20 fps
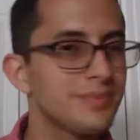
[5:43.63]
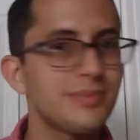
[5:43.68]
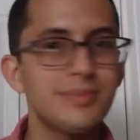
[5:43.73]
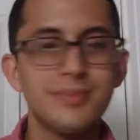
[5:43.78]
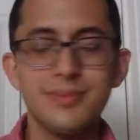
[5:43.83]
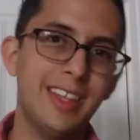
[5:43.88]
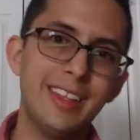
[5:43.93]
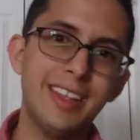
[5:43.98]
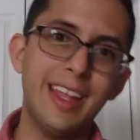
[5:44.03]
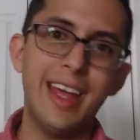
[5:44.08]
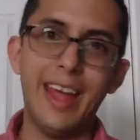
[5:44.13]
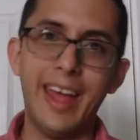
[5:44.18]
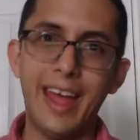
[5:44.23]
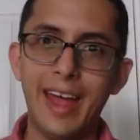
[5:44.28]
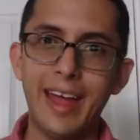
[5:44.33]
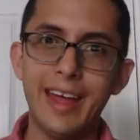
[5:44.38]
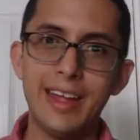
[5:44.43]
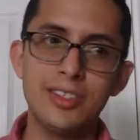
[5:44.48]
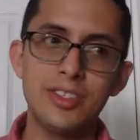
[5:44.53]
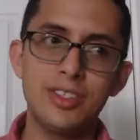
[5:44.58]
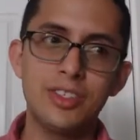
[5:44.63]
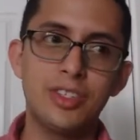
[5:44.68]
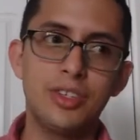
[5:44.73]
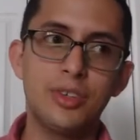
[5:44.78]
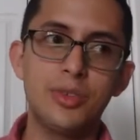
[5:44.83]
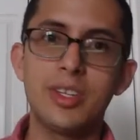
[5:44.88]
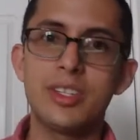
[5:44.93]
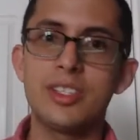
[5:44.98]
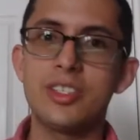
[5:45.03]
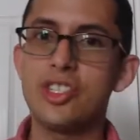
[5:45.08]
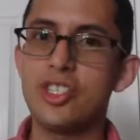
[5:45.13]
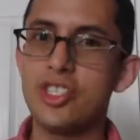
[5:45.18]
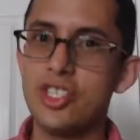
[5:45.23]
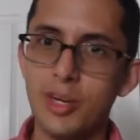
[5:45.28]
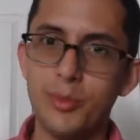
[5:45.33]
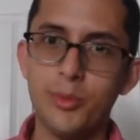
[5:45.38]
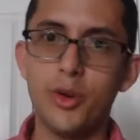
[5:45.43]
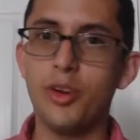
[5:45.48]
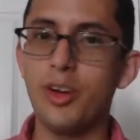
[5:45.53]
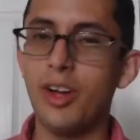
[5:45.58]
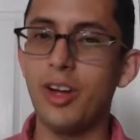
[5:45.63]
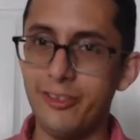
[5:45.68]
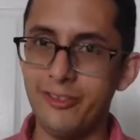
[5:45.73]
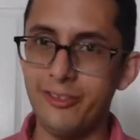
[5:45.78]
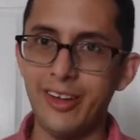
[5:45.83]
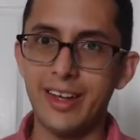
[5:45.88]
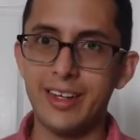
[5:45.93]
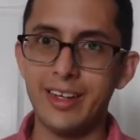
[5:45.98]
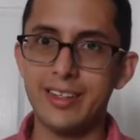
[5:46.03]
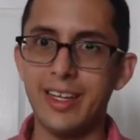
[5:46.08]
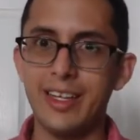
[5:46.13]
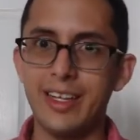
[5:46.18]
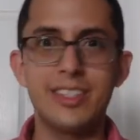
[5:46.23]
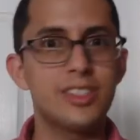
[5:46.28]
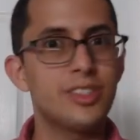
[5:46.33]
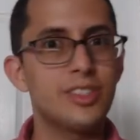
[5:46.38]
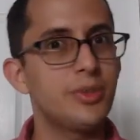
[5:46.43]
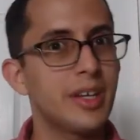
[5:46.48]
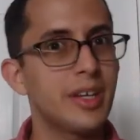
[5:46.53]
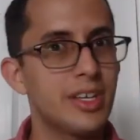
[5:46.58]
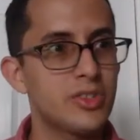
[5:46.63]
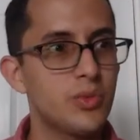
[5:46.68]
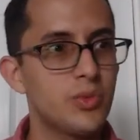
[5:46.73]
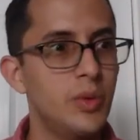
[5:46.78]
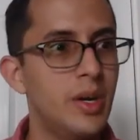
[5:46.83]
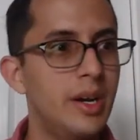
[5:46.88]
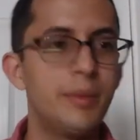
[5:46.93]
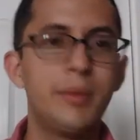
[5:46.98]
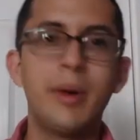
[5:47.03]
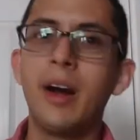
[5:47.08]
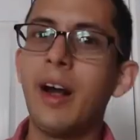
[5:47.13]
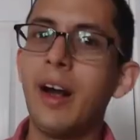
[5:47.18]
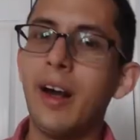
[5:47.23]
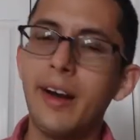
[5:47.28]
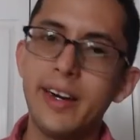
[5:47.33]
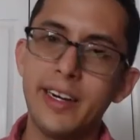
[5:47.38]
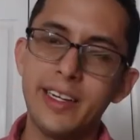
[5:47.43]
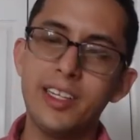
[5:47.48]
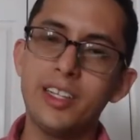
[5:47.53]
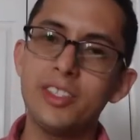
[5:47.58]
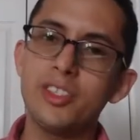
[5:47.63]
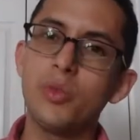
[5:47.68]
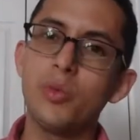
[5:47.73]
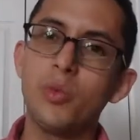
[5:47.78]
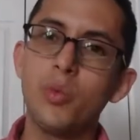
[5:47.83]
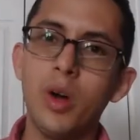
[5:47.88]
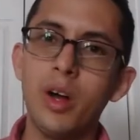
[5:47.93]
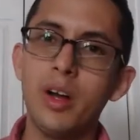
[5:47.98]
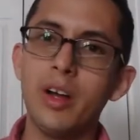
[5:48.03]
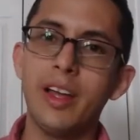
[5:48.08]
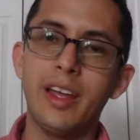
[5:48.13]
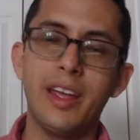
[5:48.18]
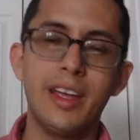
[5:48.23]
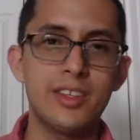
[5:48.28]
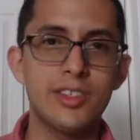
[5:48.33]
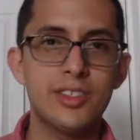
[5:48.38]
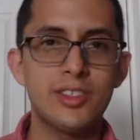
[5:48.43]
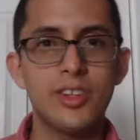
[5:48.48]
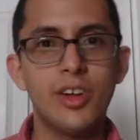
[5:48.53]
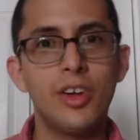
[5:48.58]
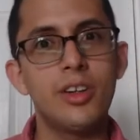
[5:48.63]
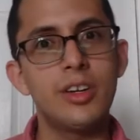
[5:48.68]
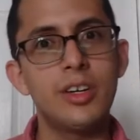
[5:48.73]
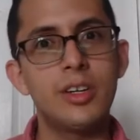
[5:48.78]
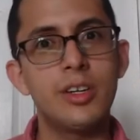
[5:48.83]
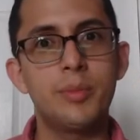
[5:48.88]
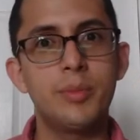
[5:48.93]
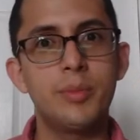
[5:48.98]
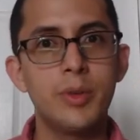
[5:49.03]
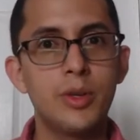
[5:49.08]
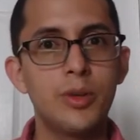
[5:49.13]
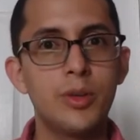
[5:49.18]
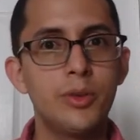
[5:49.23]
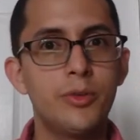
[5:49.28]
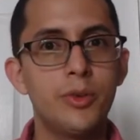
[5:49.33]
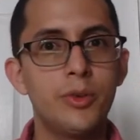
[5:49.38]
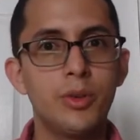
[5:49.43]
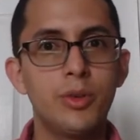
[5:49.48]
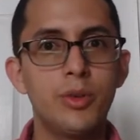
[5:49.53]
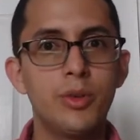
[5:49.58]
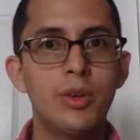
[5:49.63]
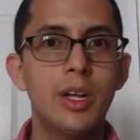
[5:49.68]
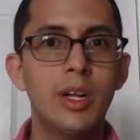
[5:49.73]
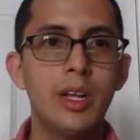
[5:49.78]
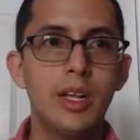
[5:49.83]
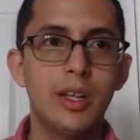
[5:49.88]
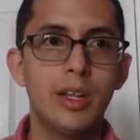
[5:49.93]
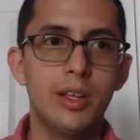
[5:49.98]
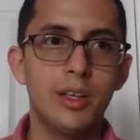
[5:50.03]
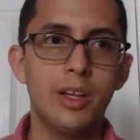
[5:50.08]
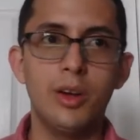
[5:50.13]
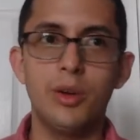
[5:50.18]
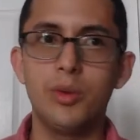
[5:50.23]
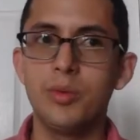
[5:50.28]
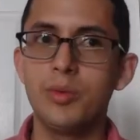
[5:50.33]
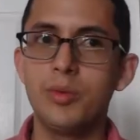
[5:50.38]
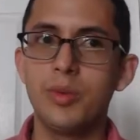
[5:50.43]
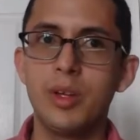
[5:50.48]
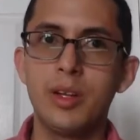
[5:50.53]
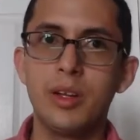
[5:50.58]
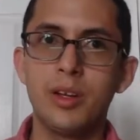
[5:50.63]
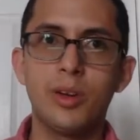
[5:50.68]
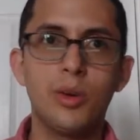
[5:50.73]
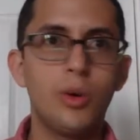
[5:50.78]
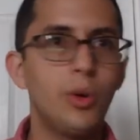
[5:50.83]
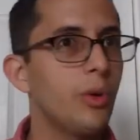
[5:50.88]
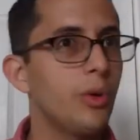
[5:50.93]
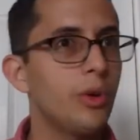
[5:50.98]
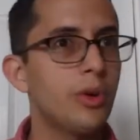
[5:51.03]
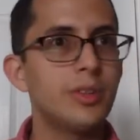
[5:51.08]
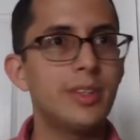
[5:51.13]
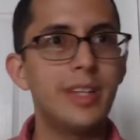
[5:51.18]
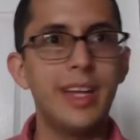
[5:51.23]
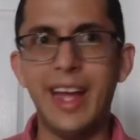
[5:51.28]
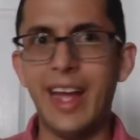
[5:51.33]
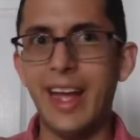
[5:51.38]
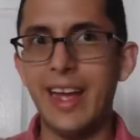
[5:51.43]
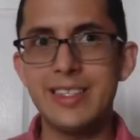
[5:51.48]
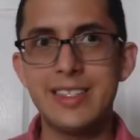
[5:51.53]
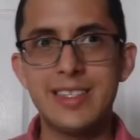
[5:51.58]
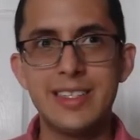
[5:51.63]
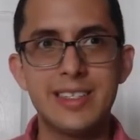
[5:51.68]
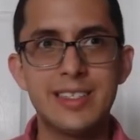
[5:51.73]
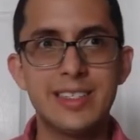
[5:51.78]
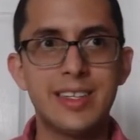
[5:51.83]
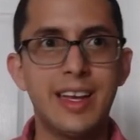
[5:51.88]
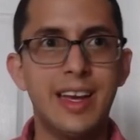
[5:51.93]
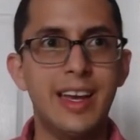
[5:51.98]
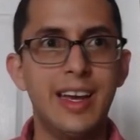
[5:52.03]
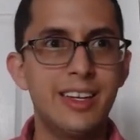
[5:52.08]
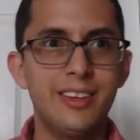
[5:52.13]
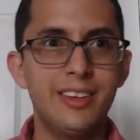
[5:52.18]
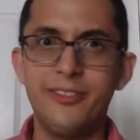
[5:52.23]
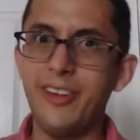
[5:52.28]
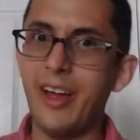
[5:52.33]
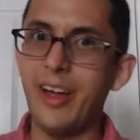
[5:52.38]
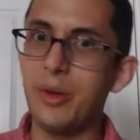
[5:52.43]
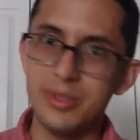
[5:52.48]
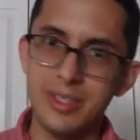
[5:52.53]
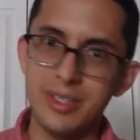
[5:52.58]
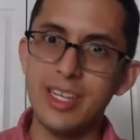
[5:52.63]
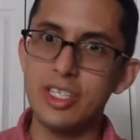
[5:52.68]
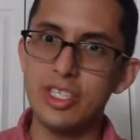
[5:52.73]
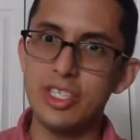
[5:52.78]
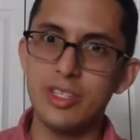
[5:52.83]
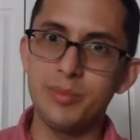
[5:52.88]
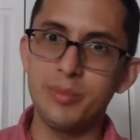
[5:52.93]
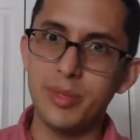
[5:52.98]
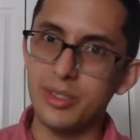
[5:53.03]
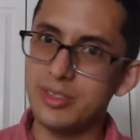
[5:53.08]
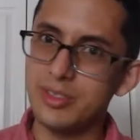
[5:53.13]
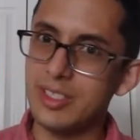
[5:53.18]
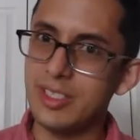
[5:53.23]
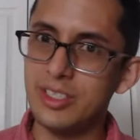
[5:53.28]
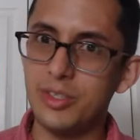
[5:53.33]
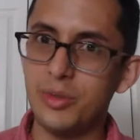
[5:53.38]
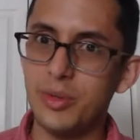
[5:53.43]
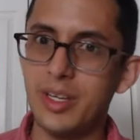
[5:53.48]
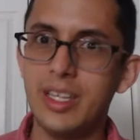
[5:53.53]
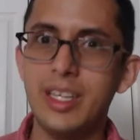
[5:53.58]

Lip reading: I think that adds to this shimmer effect that he's doing as well. He doesn't want a solid, beautiful, you know, chord that has this kind of foundation built into it.